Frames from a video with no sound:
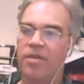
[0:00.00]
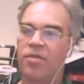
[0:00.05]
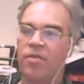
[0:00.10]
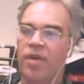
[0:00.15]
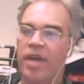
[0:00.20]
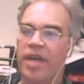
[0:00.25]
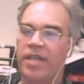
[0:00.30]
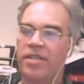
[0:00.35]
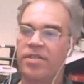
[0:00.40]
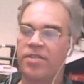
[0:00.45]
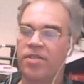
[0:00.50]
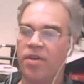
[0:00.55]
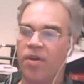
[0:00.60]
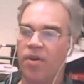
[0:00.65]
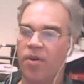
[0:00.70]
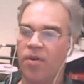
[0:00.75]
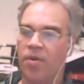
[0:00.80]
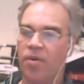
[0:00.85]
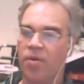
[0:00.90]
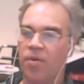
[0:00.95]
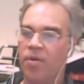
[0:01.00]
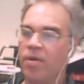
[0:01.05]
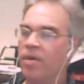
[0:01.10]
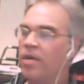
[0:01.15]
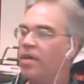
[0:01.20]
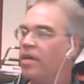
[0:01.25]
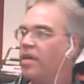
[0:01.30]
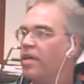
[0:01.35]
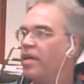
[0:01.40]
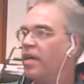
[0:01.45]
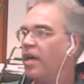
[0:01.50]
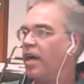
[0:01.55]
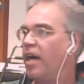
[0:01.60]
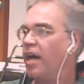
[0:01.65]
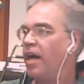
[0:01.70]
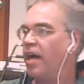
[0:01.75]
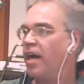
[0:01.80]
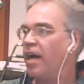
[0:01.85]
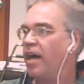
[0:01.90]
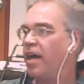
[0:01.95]
Right? So,
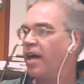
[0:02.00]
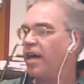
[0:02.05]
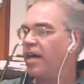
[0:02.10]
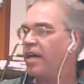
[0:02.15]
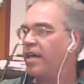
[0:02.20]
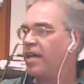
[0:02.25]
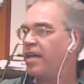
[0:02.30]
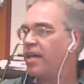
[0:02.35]
uh,